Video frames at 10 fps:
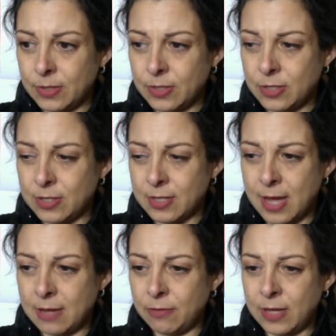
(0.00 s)
just
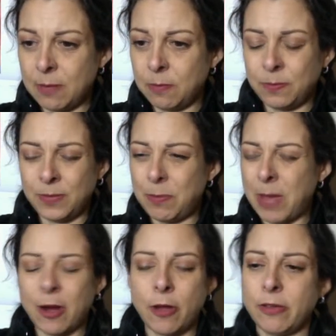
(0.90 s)
kind of get
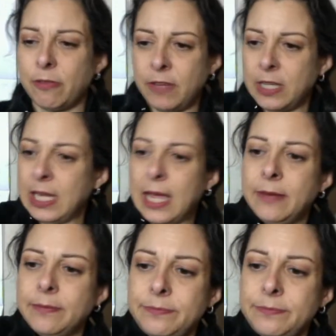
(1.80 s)
back on their feet again.